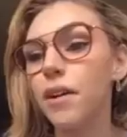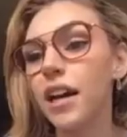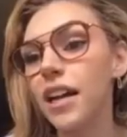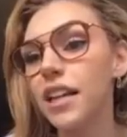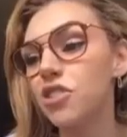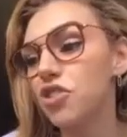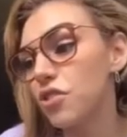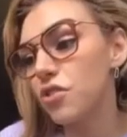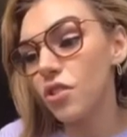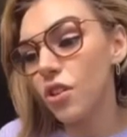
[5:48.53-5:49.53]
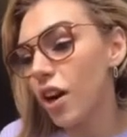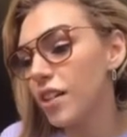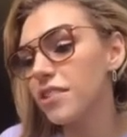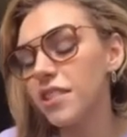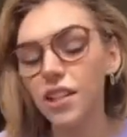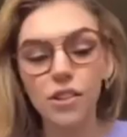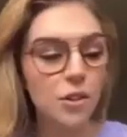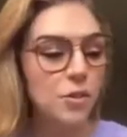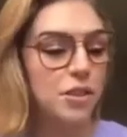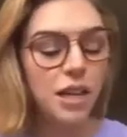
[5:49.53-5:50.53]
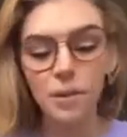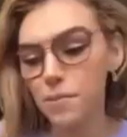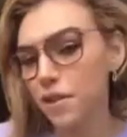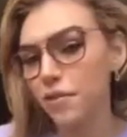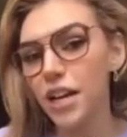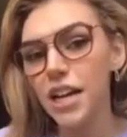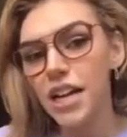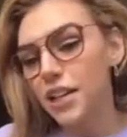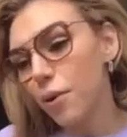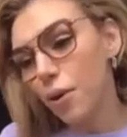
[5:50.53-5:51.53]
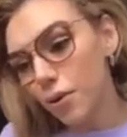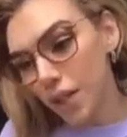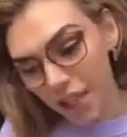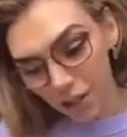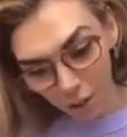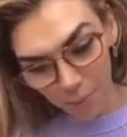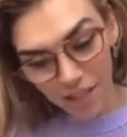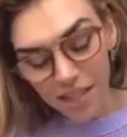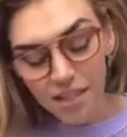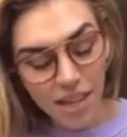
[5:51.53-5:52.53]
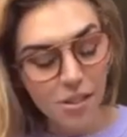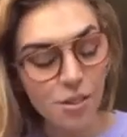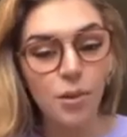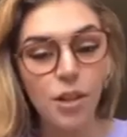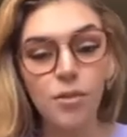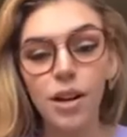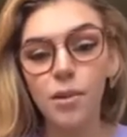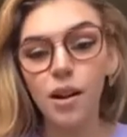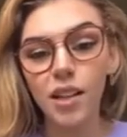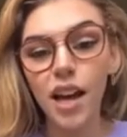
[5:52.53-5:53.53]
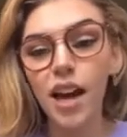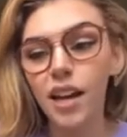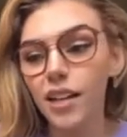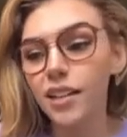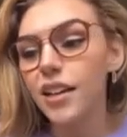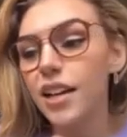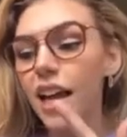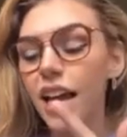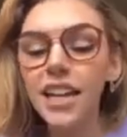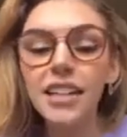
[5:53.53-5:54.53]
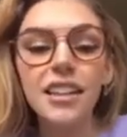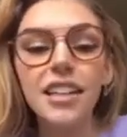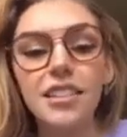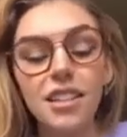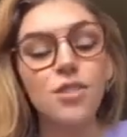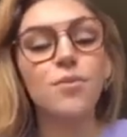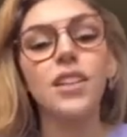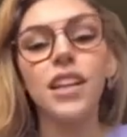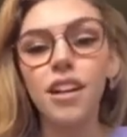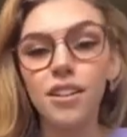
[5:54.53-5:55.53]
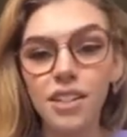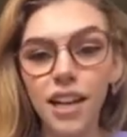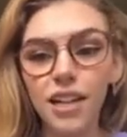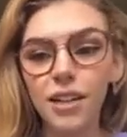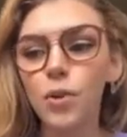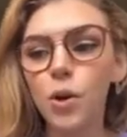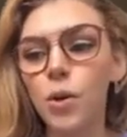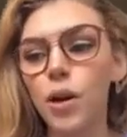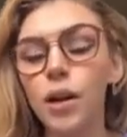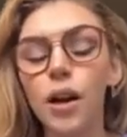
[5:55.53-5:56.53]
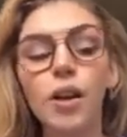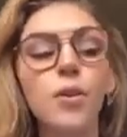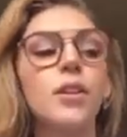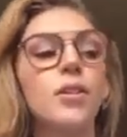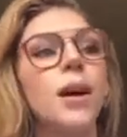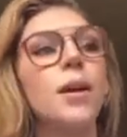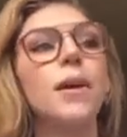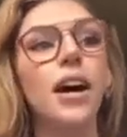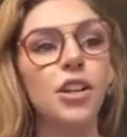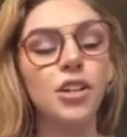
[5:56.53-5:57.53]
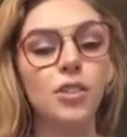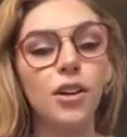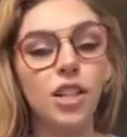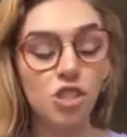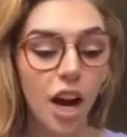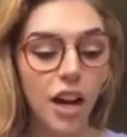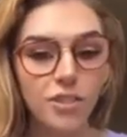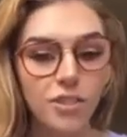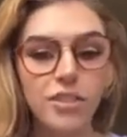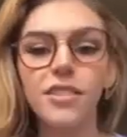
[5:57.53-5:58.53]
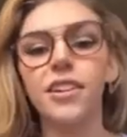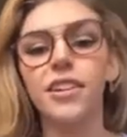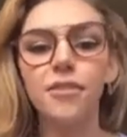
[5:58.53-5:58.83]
it's just constant new stems of, well, he hurt me this day, so I'm going to write about that. And he did this and it's really irritating. Or, oh, I'm going to write about how you're a child, you know?